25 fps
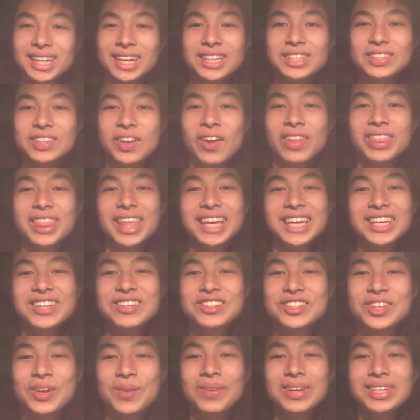So thank you
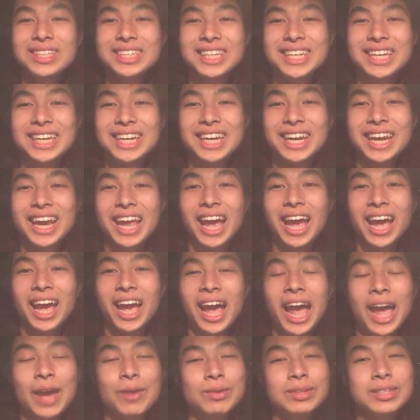so much, and
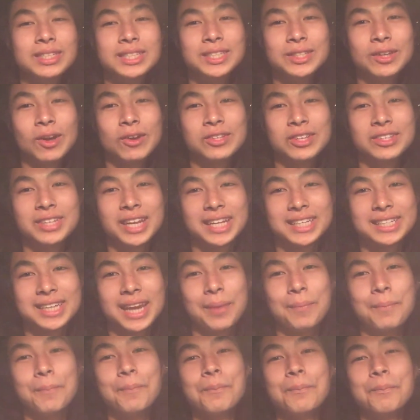I will see you guys all next
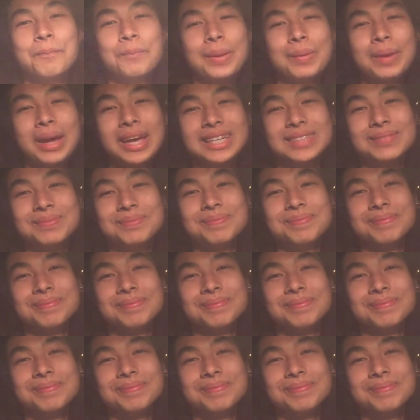time. Bye-bye.